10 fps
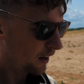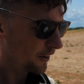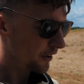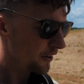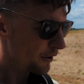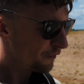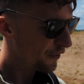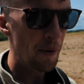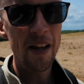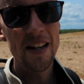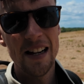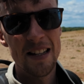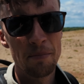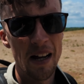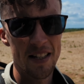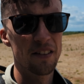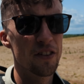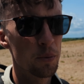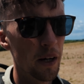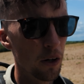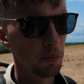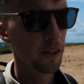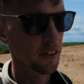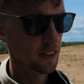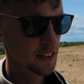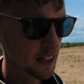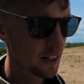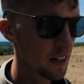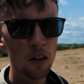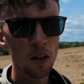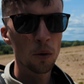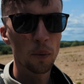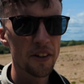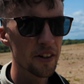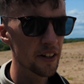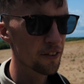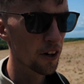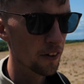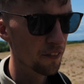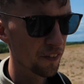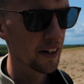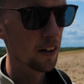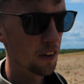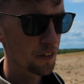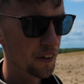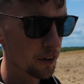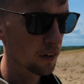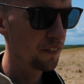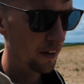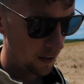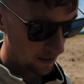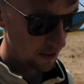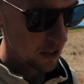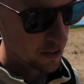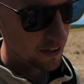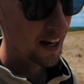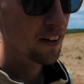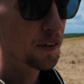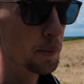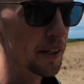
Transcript: I don't know, for me is massive as well, because when you're your own freelance videographer, you have to